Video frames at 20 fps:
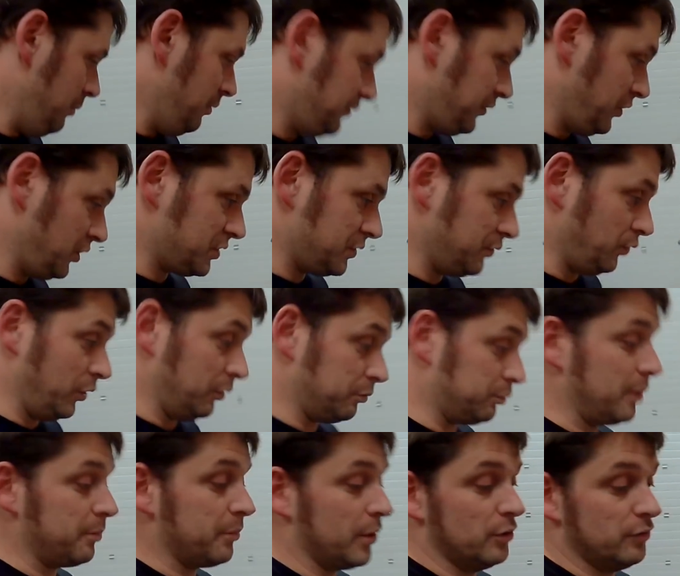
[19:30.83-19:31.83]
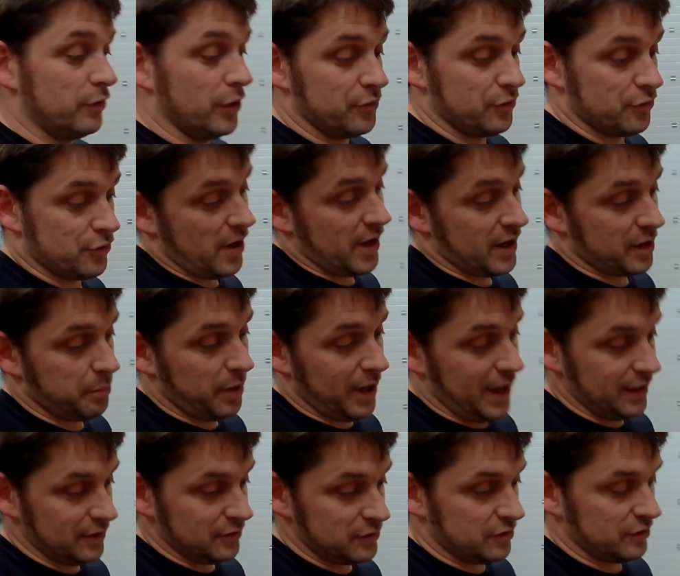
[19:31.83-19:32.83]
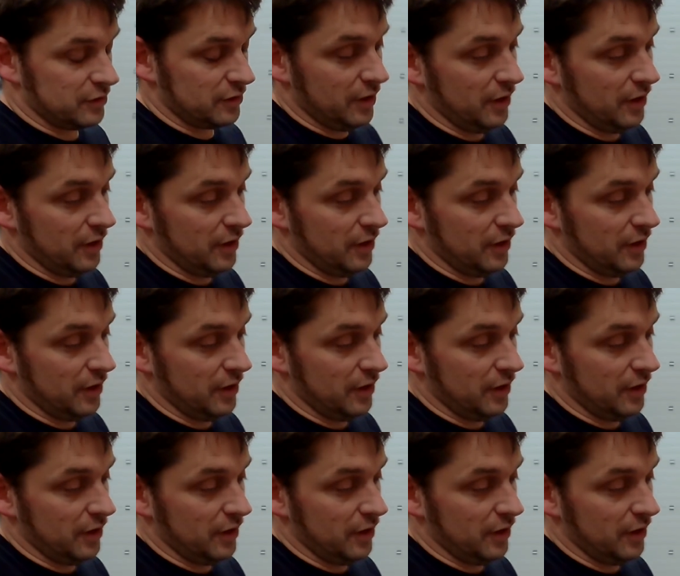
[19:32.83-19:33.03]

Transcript: First of all, the Brembo Road and Track pads.